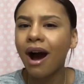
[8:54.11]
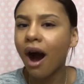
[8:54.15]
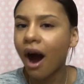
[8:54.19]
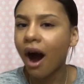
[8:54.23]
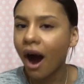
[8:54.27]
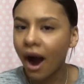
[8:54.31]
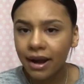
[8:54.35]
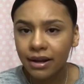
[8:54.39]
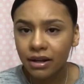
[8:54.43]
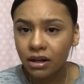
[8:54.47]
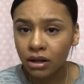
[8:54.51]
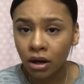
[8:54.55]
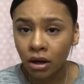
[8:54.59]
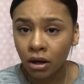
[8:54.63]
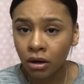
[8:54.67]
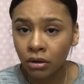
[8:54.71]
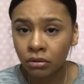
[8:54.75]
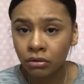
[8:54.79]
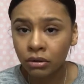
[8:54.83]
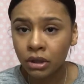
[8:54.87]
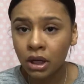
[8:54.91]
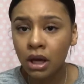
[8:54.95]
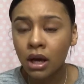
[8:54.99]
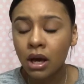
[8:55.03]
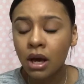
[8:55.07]
I
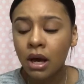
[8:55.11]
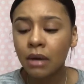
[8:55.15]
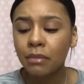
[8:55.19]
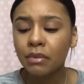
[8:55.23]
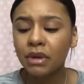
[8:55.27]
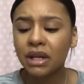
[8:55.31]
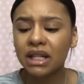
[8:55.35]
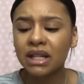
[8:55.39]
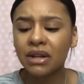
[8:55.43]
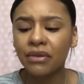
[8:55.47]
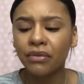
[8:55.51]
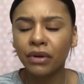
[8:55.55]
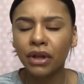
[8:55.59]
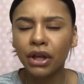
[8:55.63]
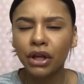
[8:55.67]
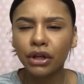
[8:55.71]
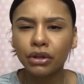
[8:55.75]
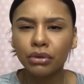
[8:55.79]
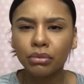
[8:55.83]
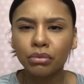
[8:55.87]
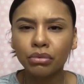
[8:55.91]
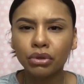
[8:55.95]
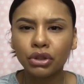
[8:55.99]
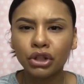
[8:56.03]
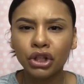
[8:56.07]
don't, because I feel like
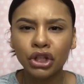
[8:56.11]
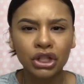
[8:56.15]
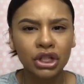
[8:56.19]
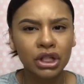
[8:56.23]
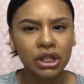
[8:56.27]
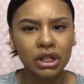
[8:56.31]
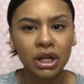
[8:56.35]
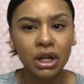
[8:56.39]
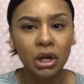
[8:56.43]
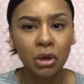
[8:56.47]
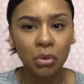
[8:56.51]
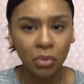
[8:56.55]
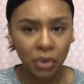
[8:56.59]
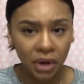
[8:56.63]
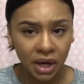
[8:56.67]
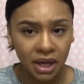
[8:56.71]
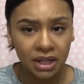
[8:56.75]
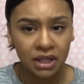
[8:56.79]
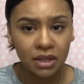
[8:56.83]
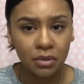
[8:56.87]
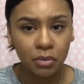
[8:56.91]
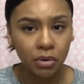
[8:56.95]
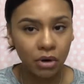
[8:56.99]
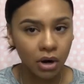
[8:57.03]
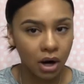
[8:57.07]
you're just gonna
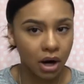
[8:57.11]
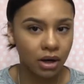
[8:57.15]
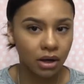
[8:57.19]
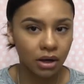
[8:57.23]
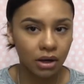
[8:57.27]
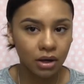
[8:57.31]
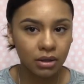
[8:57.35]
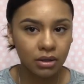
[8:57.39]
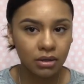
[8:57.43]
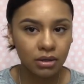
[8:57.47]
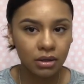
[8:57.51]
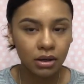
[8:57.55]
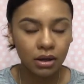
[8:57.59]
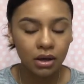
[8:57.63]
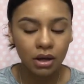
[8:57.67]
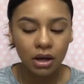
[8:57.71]
waste product.